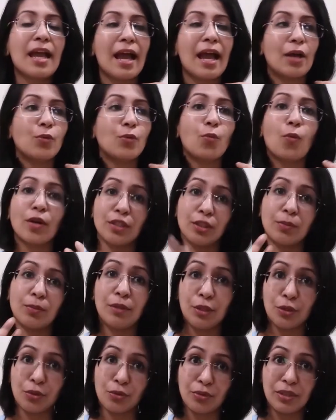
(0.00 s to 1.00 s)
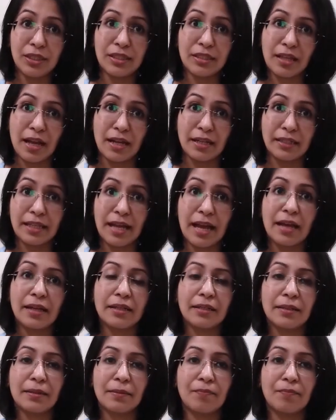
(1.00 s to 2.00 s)
and wants me to re-sign
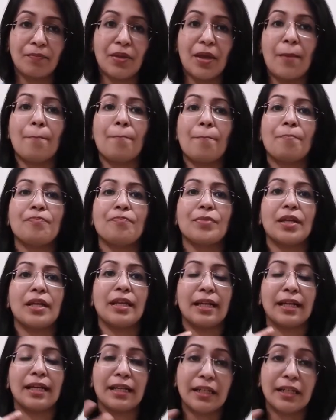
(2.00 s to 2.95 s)
them in a